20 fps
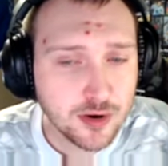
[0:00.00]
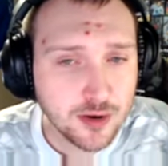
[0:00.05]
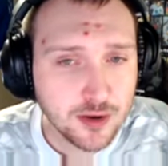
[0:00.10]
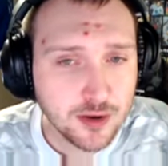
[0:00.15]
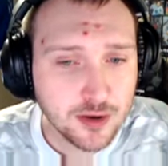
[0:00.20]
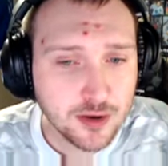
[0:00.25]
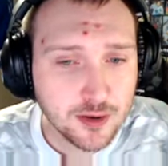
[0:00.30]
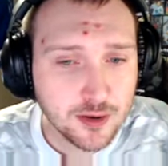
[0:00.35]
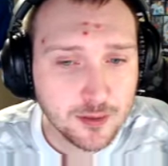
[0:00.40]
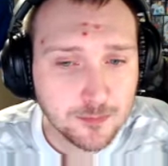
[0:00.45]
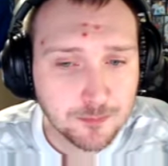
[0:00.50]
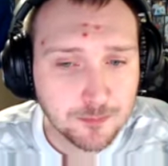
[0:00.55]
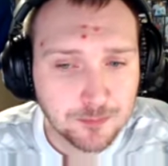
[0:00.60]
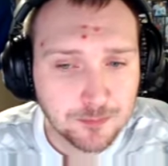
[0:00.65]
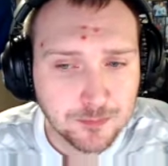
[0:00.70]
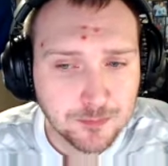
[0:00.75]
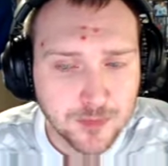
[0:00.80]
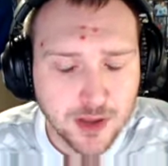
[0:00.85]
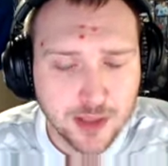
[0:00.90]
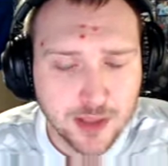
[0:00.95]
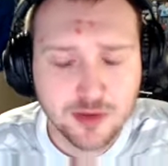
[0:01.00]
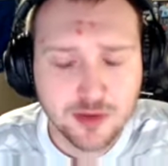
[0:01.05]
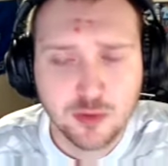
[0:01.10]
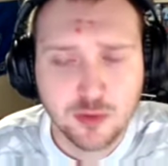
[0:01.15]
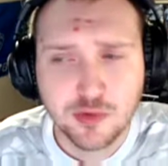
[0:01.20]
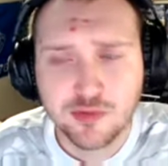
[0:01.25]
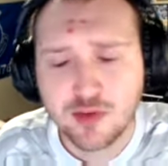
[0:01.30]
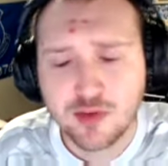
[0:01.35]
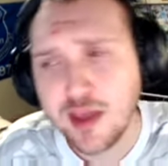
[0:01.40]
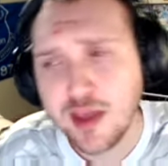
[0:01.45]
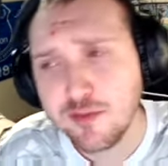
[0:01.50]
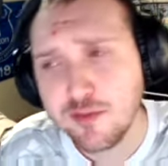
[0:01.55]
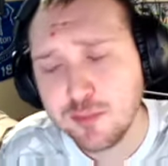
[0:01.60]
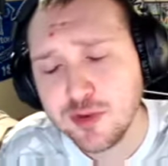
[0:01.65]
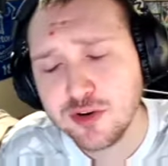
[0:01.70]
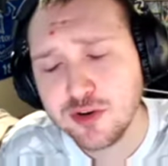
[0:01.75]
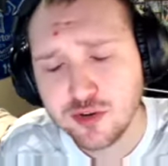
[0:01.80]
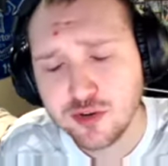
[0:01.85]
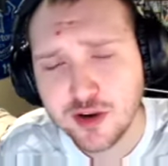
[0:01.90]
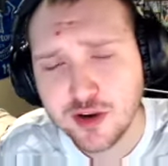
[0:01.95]
I think we have
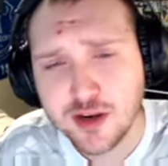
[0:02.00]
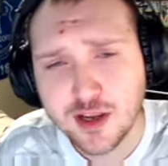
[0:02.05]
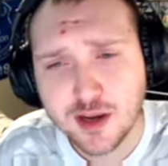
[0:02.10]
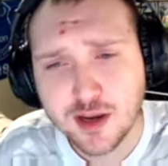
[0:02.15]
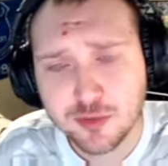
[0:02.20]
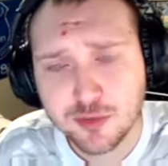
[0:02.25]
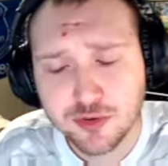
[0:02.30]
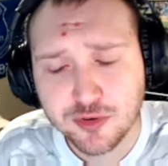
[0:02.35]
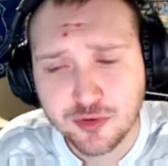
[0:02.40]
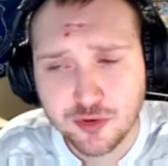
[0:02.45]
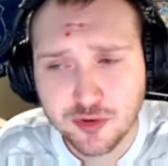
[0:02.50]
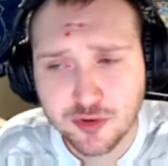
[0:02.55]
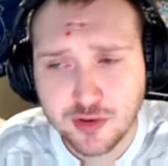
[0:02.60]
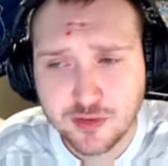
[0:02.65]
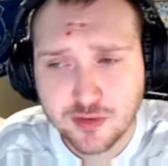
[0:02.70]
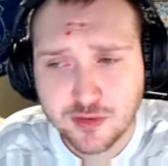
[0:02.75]
been creating opportunities,